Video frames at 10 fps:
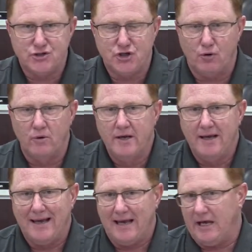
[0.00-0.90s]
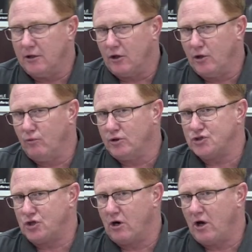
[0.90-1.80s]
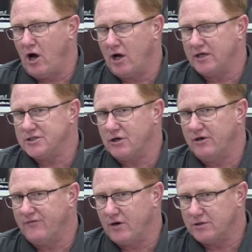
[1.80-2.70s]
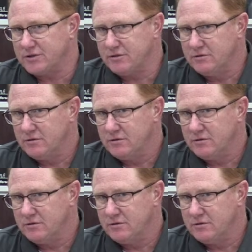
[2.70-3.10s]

So e-learning will start August 31st,